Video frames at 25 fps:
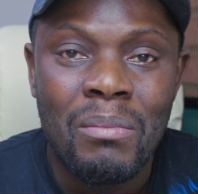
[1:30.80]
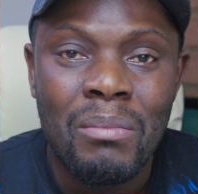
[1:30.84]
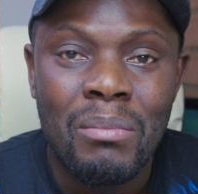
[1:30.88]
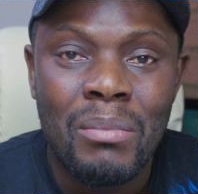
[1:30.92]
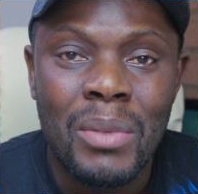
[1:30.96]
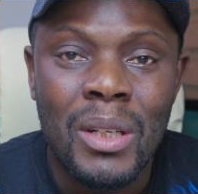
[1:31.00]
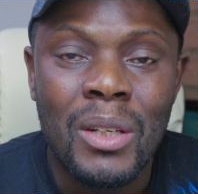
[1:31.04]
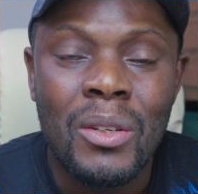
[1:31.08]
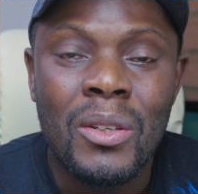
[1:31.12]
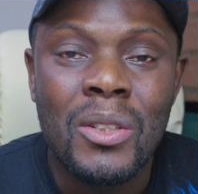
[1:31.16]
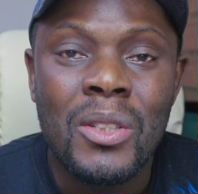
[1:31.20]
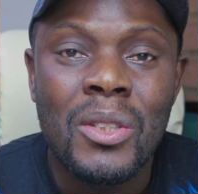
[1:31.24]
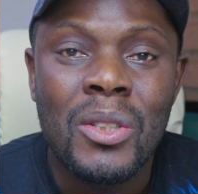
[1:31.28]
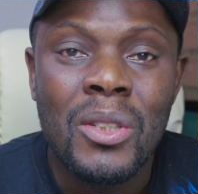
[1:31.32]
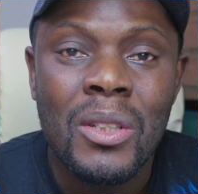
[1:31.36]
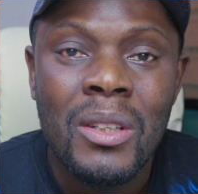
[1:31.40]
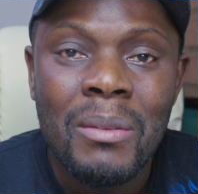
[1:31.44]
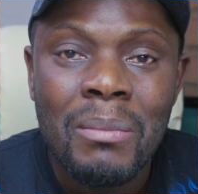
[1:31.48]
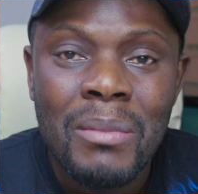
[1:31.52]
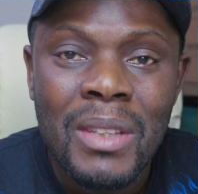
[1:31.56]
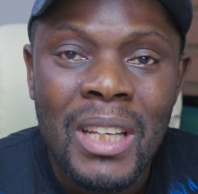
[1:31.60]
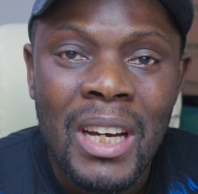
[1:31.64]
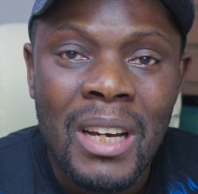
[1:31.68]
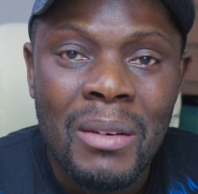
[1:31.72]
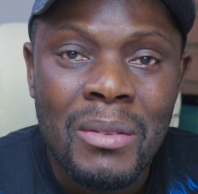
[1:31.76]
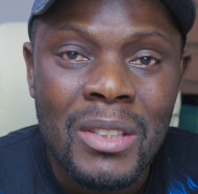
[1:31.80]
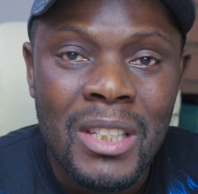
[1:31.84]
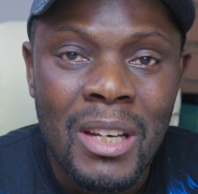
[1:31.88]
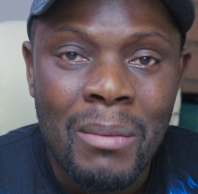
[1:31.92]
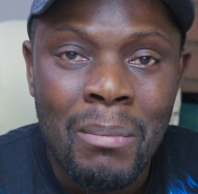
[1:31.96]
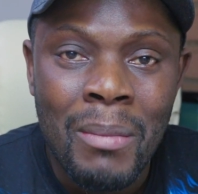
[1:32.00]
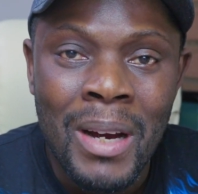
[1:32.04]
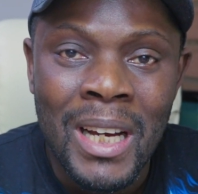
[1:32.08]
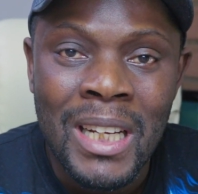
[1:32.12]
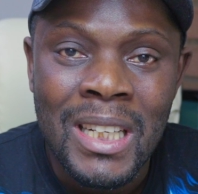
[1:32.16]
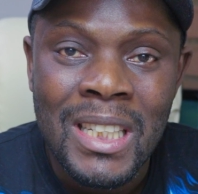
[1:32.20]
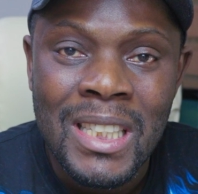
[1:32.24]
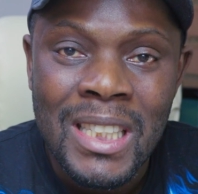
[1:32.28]
because sometimes they
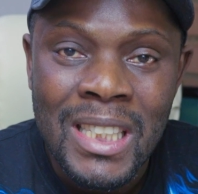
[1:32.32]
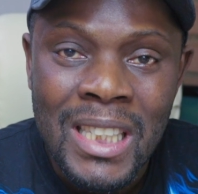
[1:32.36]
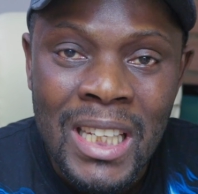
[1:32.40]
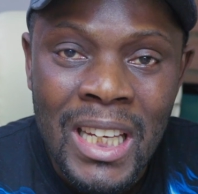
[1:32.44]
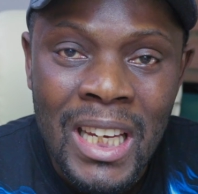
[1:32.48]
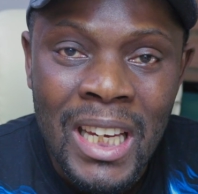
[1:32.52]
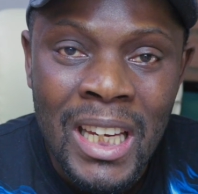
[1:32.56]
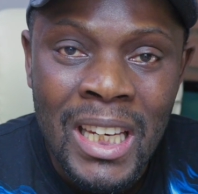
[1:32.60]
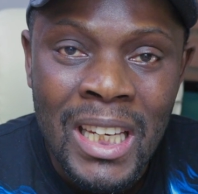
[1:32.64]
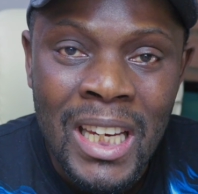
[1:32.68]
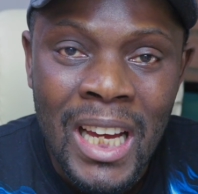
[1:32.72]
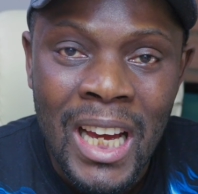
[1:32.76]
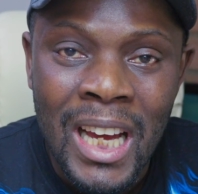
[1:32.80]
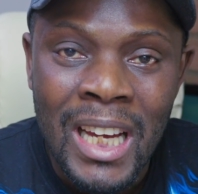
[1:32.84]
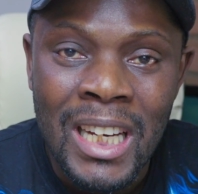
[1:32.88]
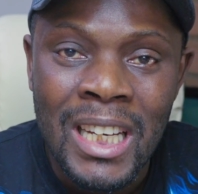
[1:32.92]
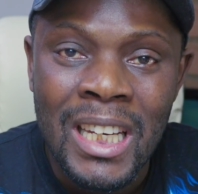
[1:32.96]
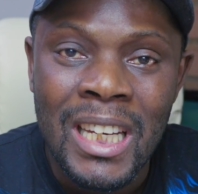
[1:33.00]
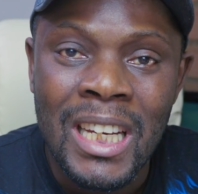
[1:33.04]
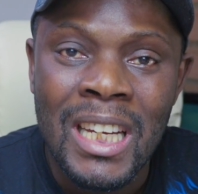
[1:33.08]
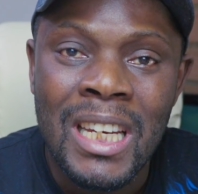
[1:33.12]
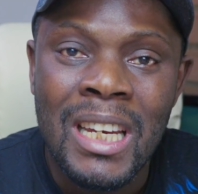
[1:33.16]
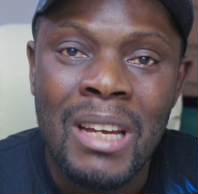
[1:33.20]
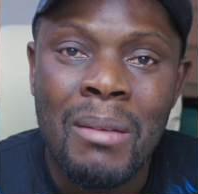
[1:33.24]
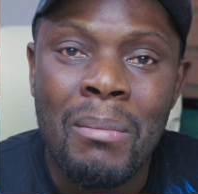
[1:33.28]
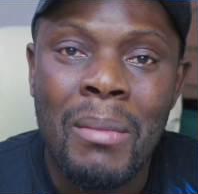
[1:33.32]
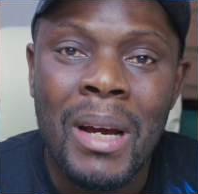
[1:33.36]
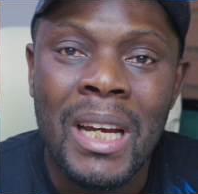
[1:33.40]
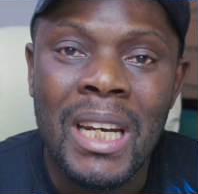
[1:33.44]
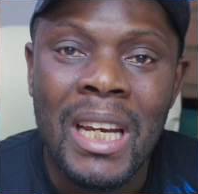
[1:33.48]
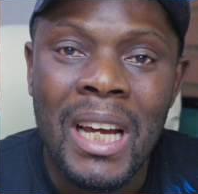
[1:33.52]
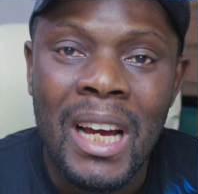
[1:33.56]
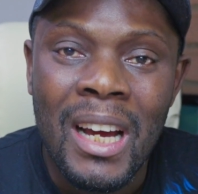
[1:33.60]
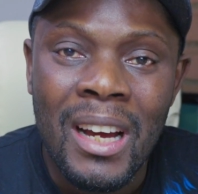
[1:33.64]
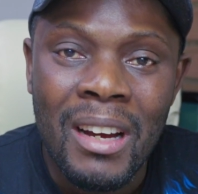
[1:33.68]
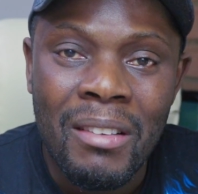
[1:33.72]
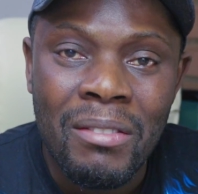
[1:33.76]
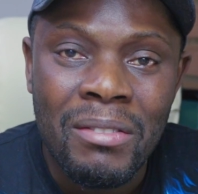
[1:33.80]
might see it and then they might
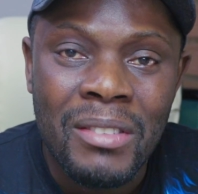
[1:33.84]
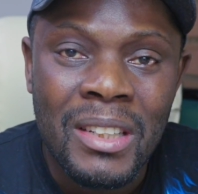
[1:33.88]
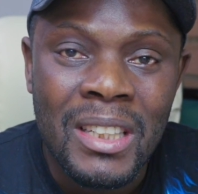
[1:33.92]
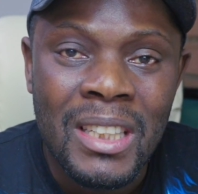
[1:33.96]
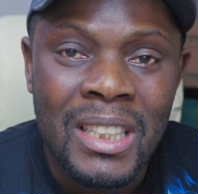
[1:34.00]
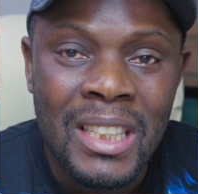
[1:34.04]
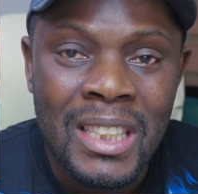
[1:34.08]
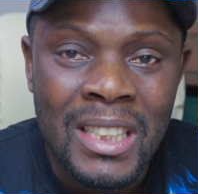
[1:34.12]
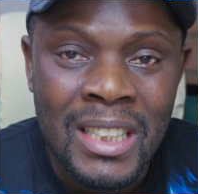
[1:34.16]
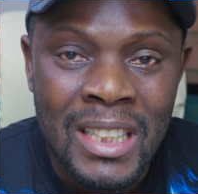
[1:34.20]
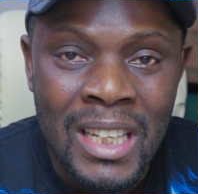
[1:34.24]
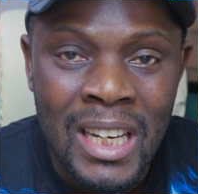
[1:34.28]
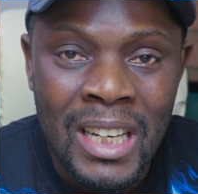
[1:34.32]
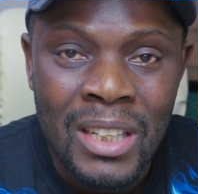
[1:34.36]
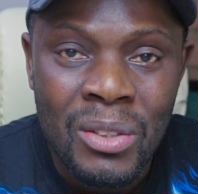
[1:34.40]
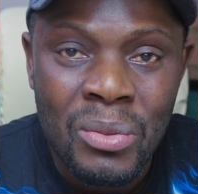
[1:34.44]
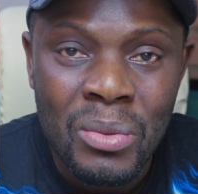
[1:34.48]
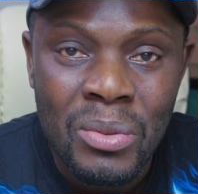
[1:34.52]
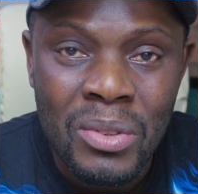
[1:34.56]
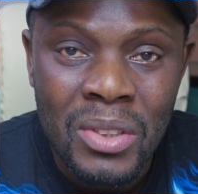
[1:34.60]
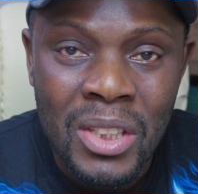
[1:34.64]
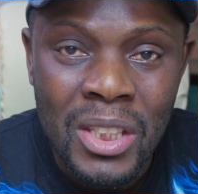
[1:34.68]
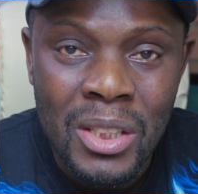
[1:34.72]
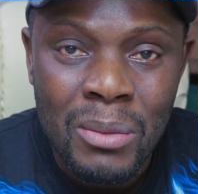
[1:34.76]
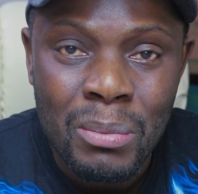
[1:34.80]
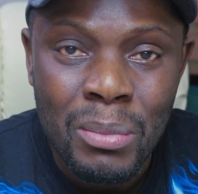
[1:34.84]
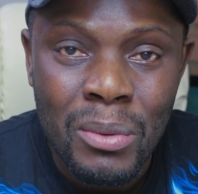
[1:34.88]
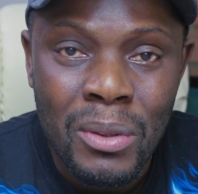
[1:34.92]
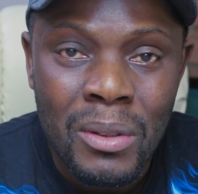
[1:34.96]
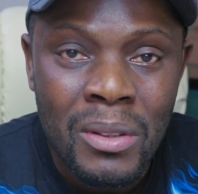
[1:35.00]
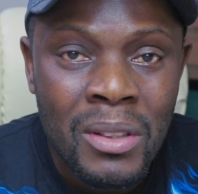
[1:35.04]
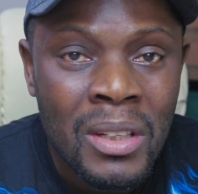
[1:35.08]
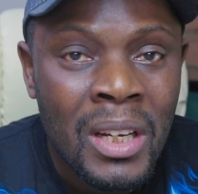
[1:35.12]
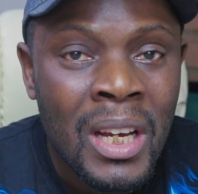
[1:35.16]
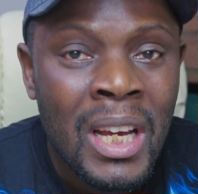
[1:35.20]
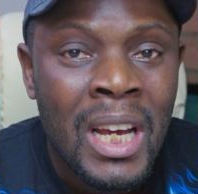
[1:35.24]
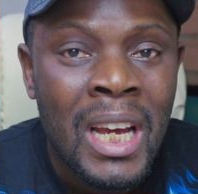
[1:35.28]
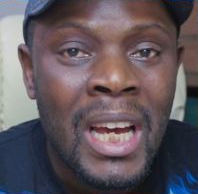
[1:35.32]
have the desire to
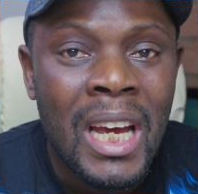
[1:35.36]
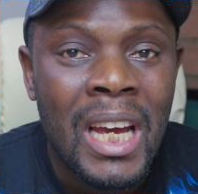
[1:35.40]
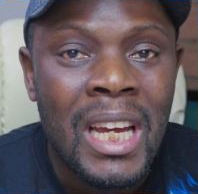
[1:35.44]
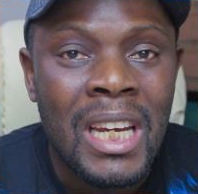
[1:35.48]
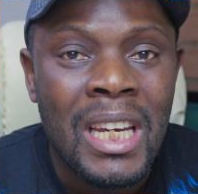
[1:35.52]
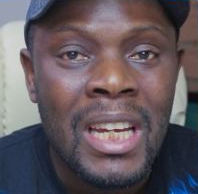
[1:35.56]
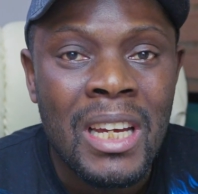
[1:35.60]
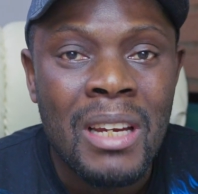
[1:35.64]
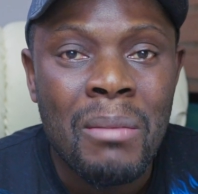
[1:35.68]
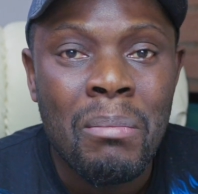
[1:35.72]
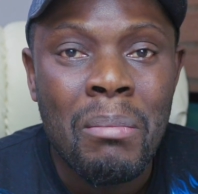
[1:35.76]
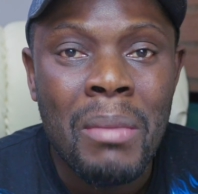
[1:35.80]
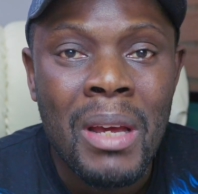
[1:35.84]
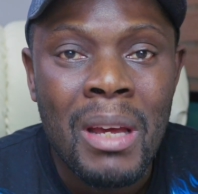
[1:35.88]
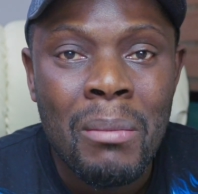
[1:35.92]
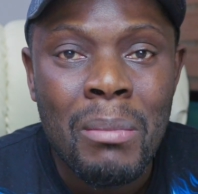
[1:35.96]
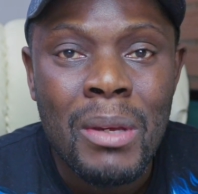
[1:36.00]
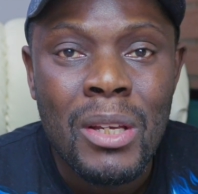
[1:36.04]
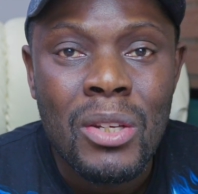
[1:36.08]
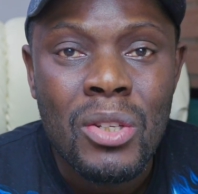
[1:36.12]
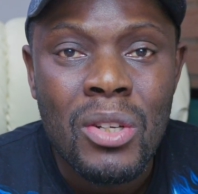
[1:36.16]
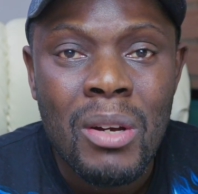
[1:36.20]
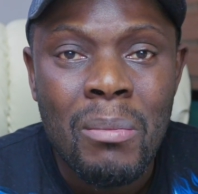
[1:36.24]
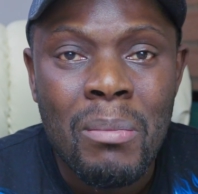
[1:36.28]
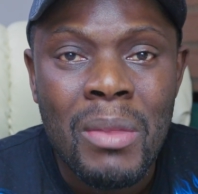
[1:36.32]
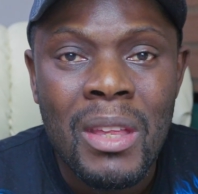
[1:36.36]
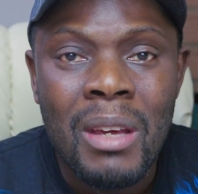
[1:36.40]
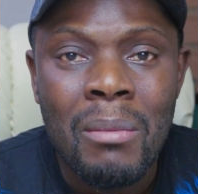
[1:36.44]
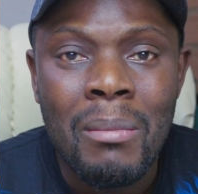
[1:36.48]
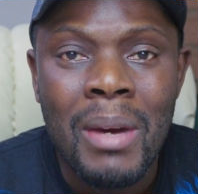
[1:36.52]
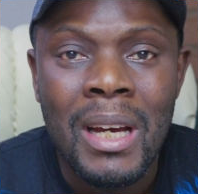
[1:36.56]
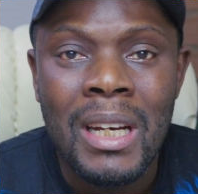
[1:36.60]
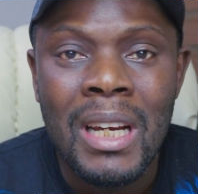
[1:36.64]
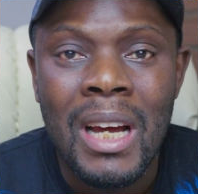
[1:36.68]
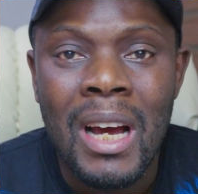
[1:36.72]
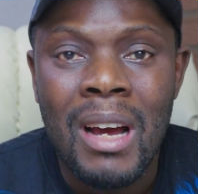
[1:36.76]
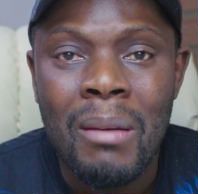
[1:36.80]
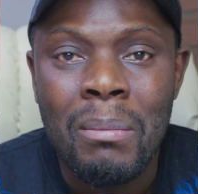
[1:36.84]
respond, and then maybe something
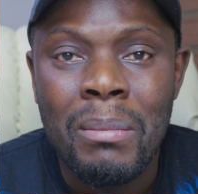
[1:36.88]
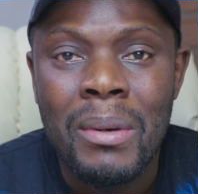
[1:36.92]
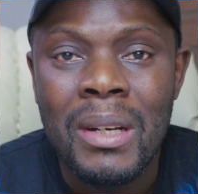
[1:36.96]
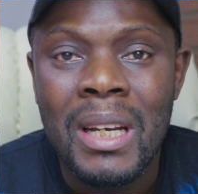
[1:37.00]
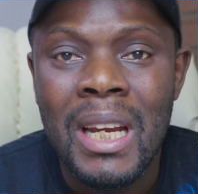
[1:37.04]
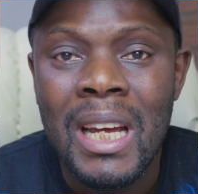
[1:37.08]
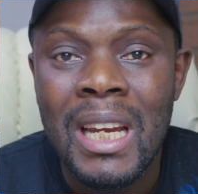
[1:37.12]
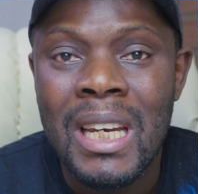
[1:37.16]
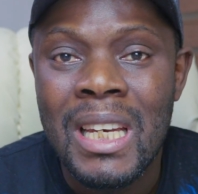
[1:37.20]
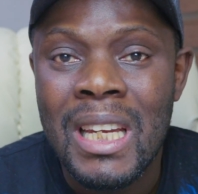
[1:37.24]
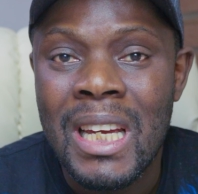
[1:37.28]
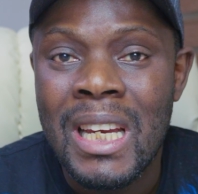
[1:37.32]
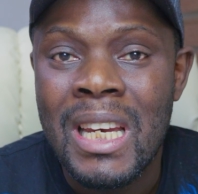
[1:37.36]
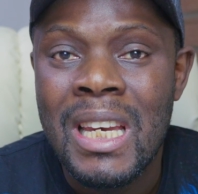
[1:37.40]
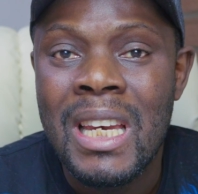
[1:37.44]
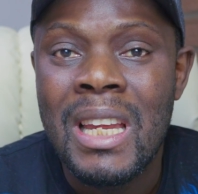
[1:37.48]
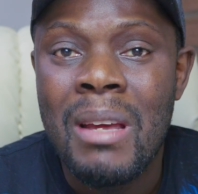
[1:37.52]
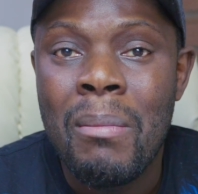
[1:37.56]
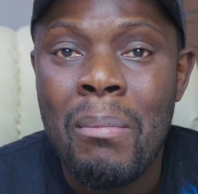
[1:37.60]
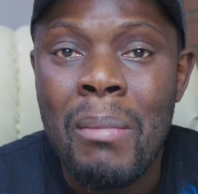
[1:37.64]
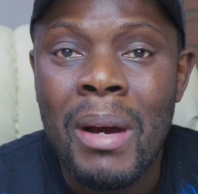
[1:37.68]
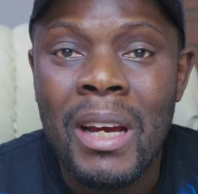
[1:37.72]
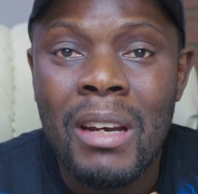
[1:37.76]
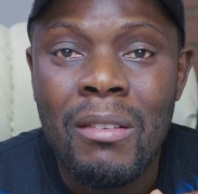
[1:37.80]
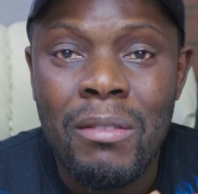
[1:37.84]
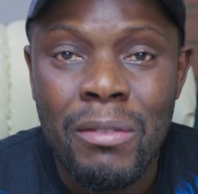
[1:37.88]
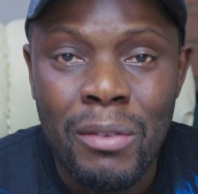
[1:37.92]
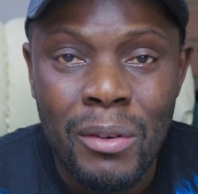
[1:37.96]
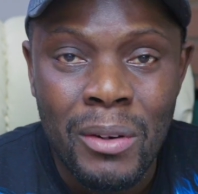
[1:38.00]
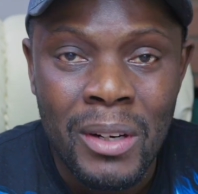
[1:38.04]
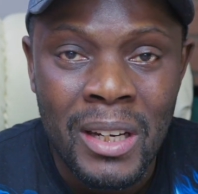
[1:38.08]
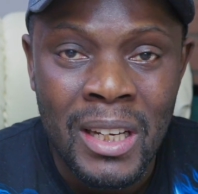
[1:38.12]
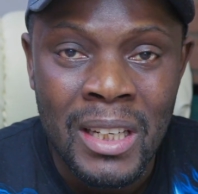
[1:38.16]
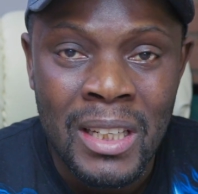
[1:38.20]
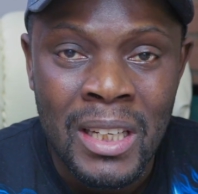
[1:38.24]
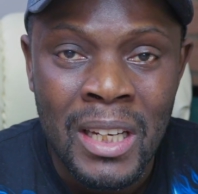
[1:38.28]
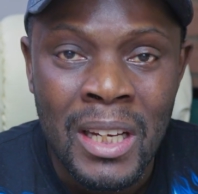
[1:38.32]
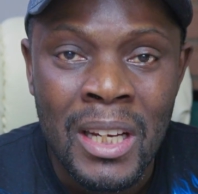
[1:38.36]
might happen and then they might
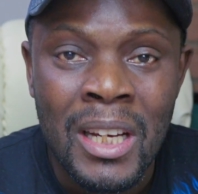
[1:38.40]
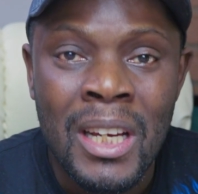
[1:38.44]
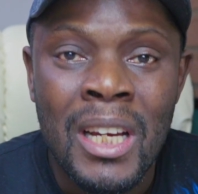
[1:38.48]
forget.